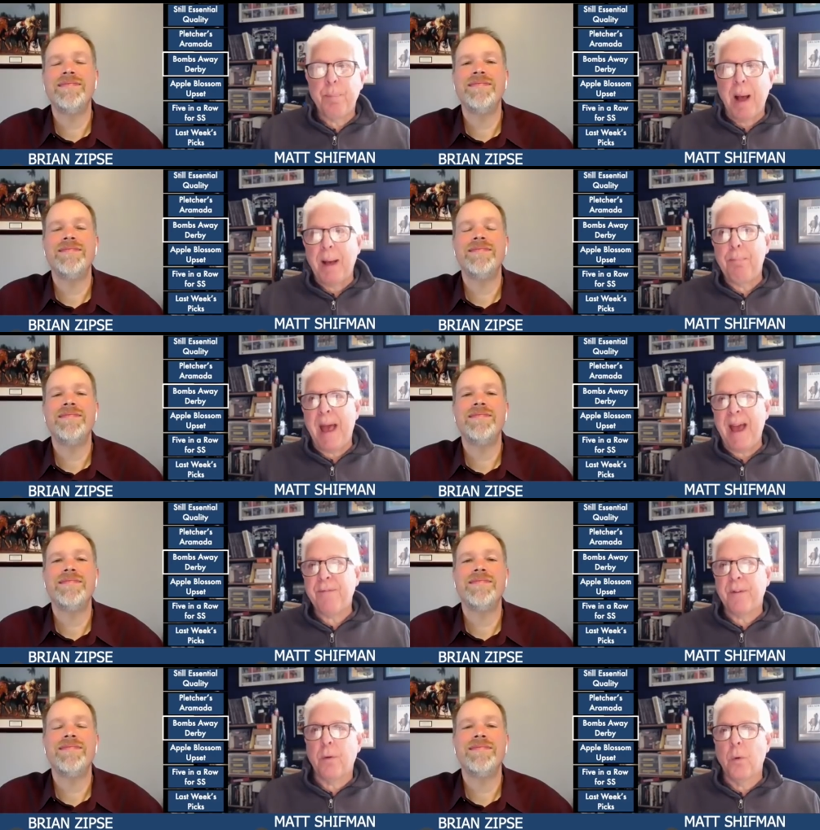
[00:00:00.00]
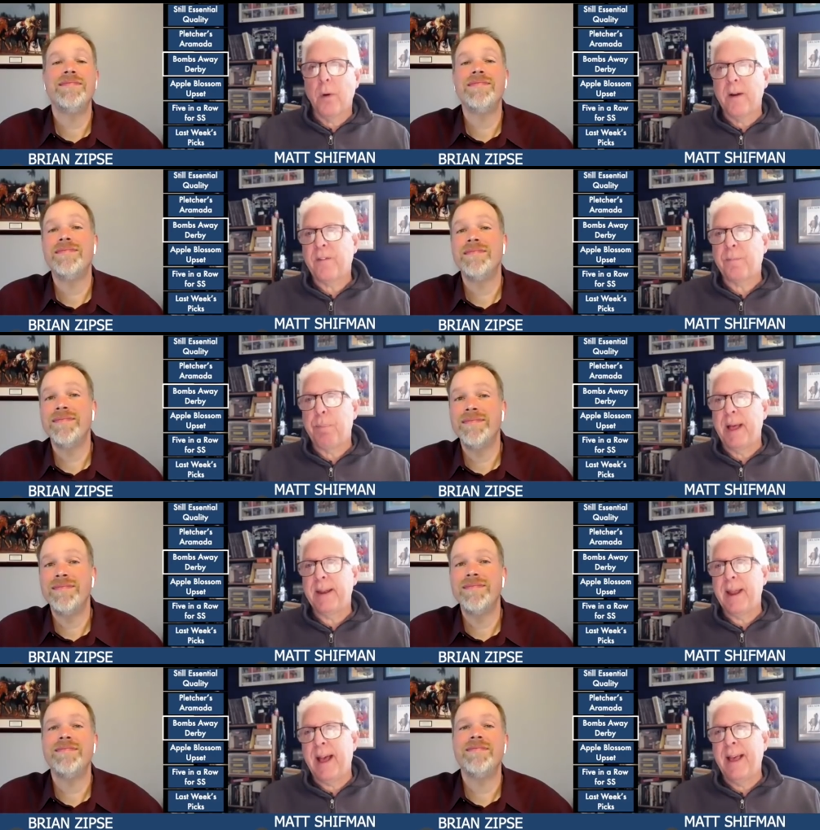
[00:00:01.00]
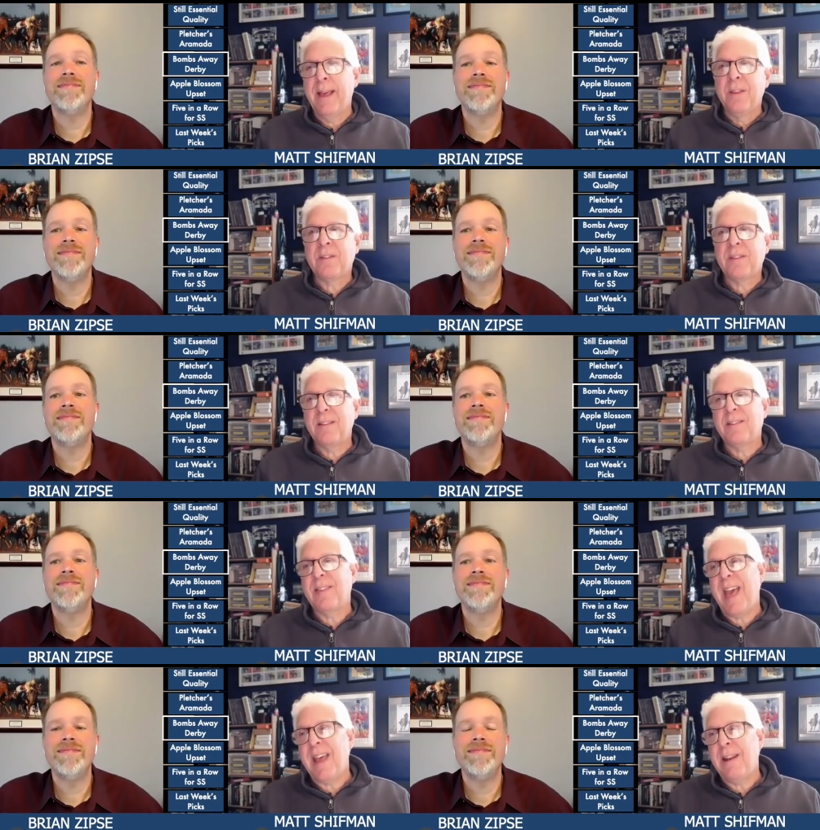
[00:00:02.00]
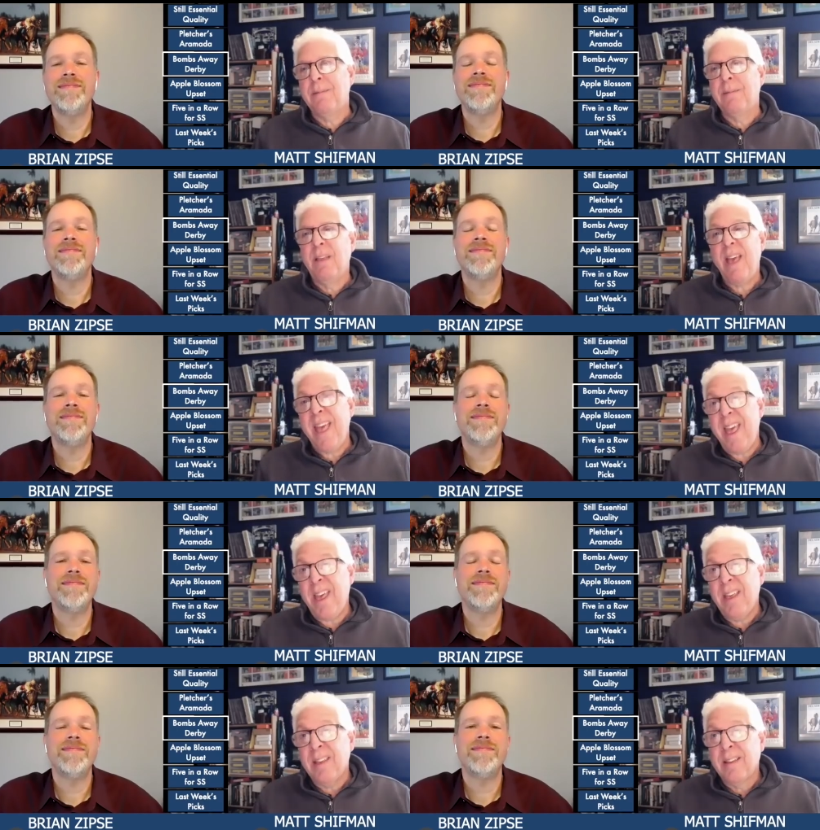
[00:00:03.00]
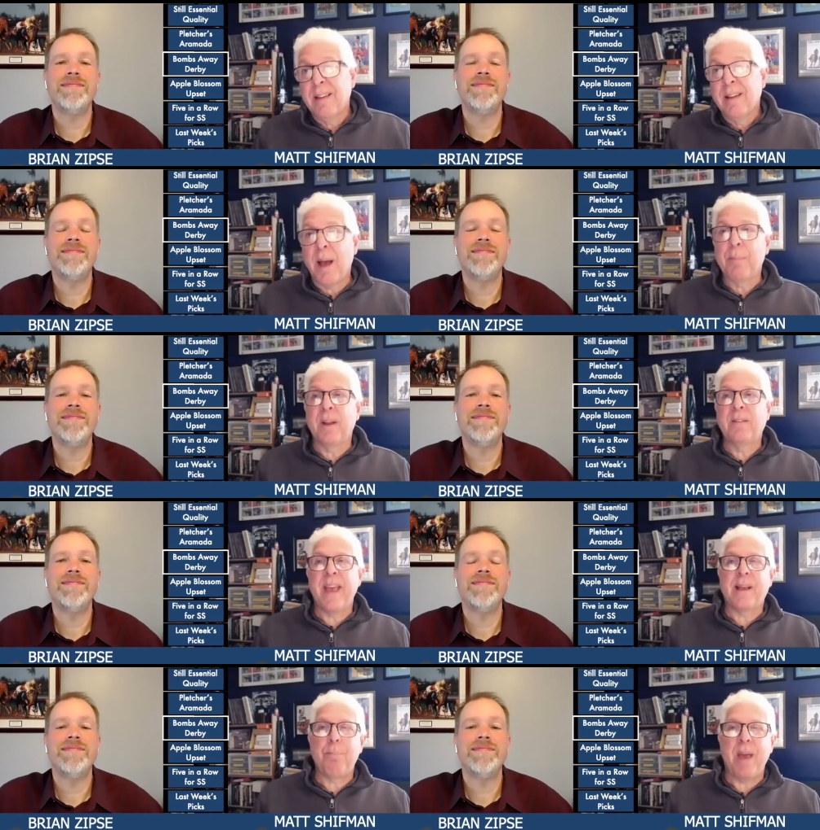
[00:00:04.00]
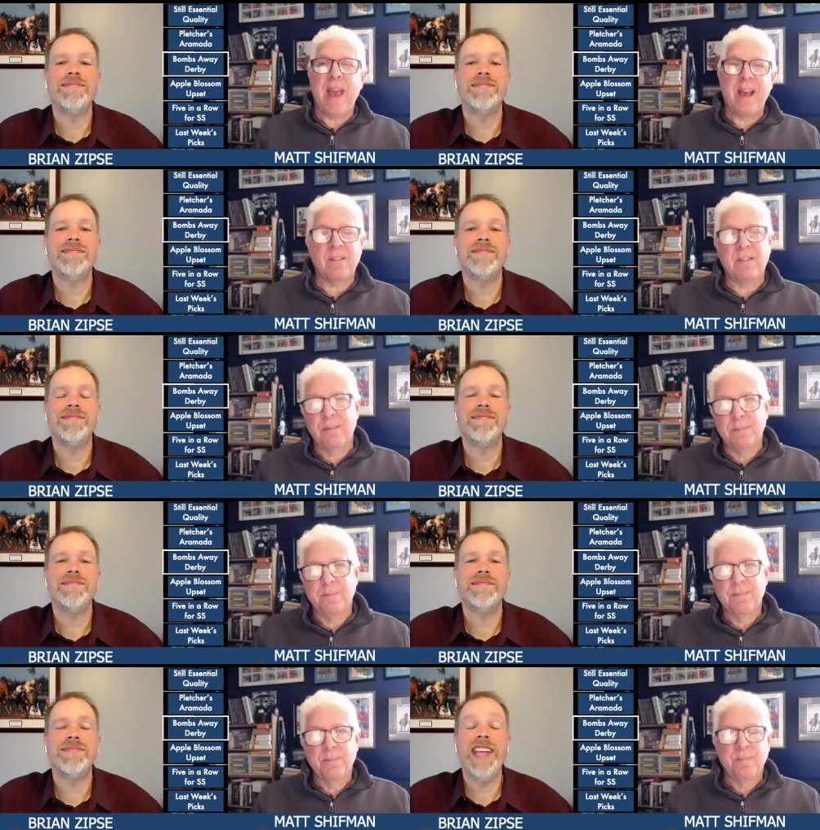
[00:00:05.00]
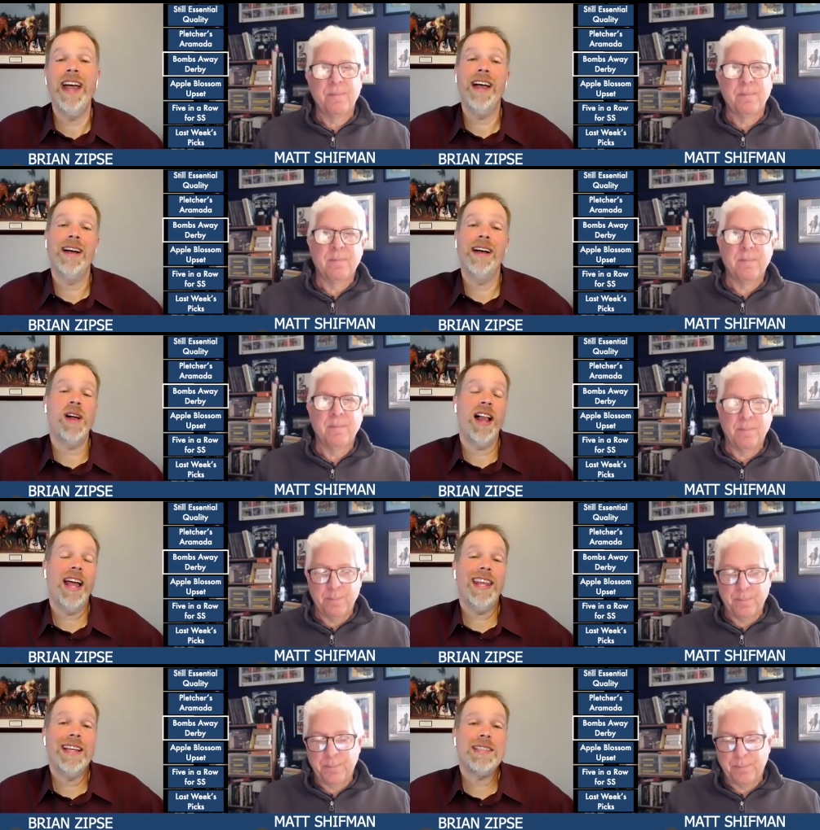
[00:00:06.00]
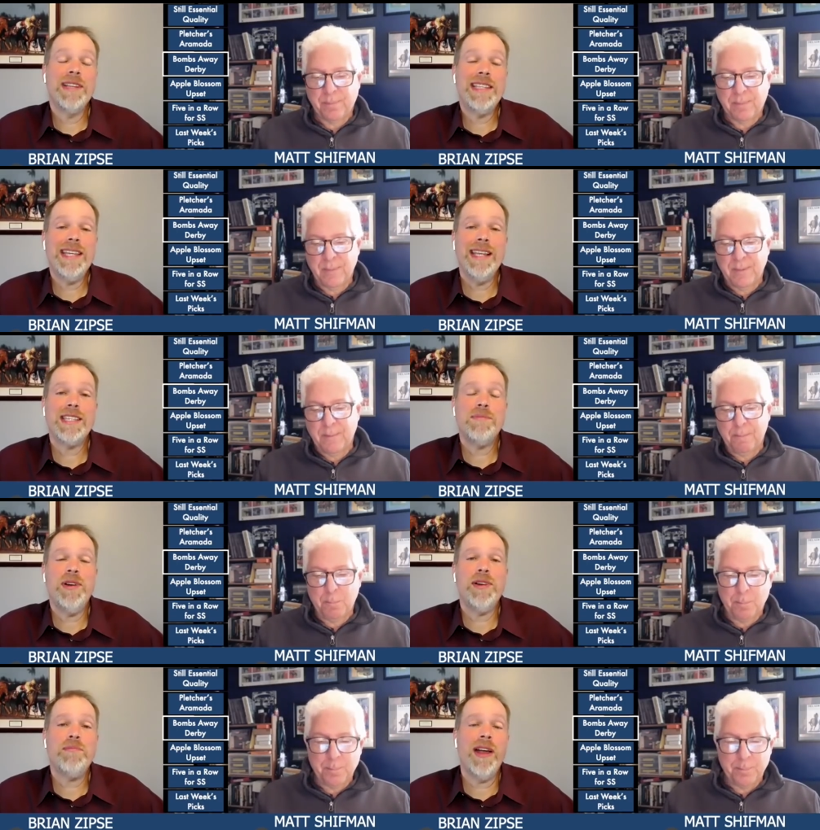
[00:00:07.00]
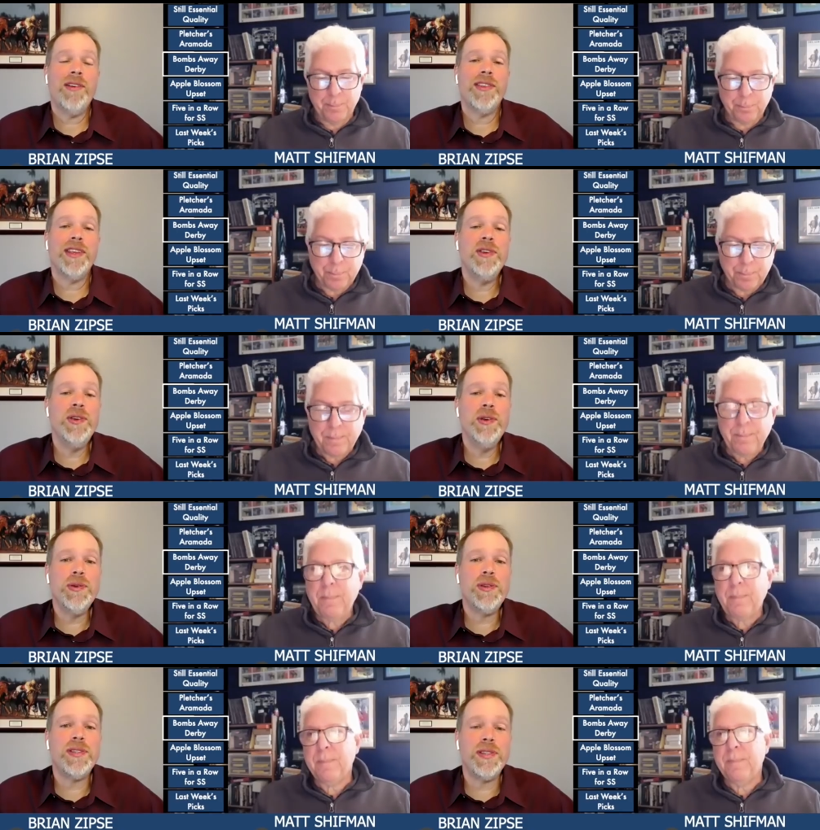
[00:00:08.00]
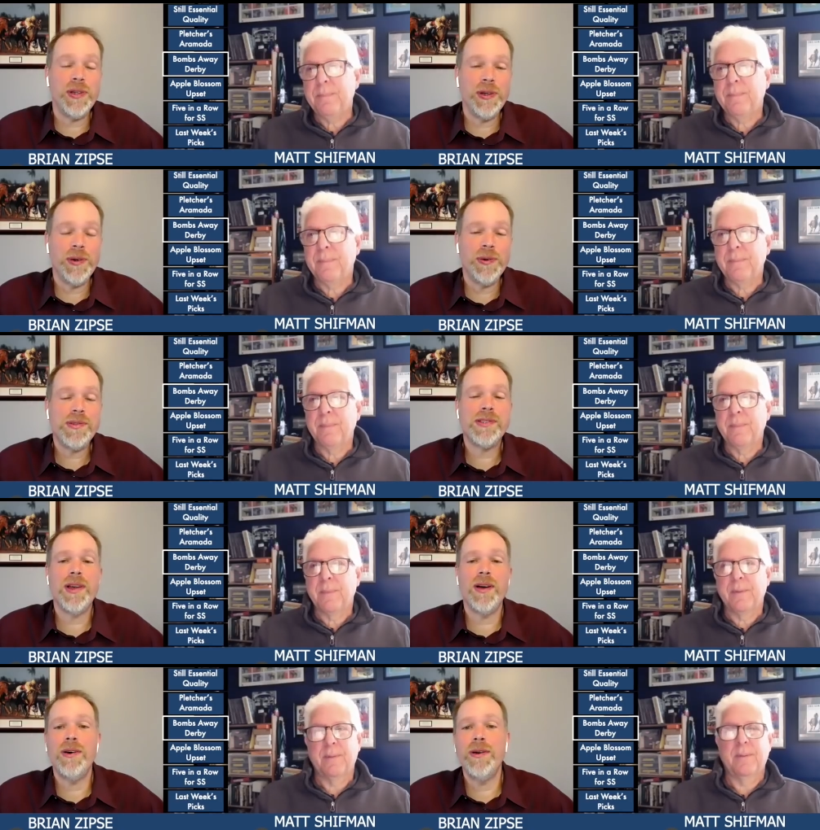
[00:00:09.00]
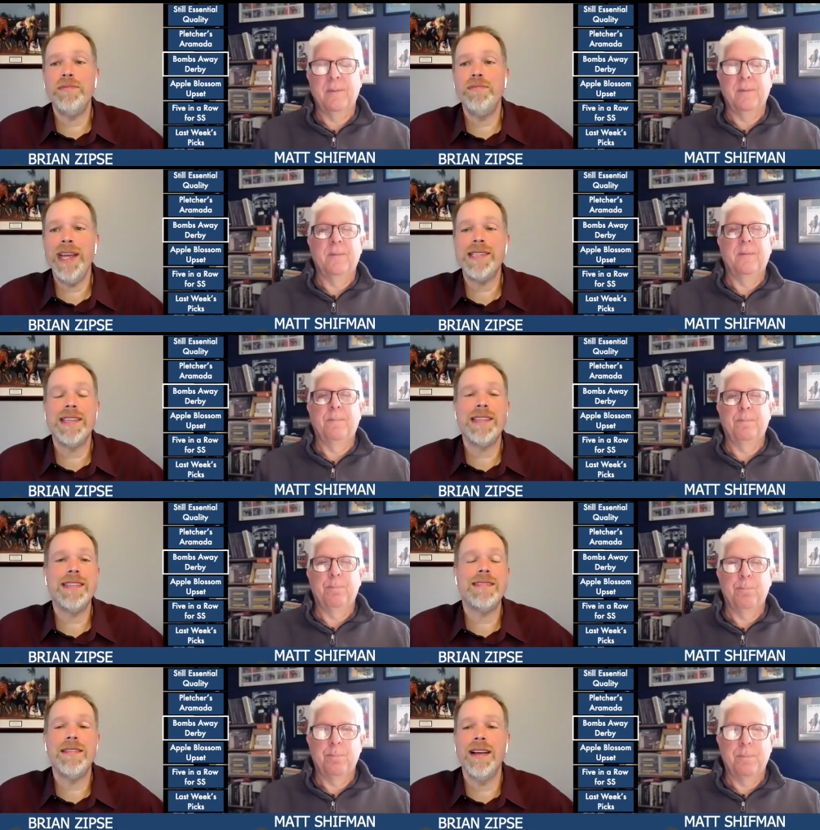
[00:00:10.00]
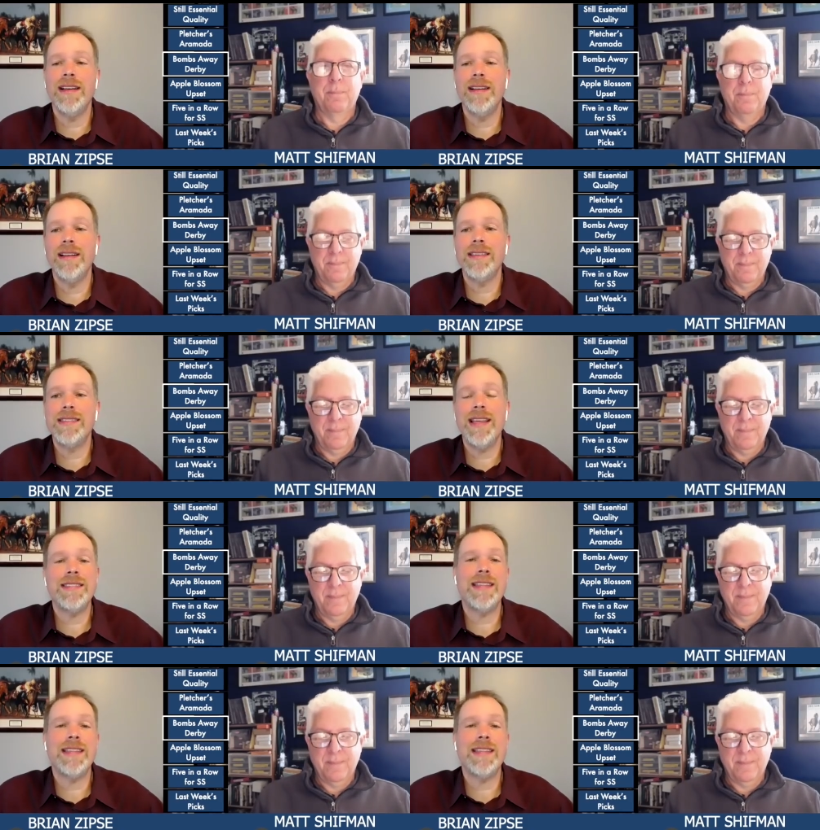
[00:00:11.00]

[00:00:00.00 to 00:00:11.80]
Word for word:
Speaker 1: Bob Baffert horse. But uh, since then, eh, I'm going to take a pass.
Speaker 2: Yeah, well, I liked Medina Spirit better than you do. So it makes a, uh, a sense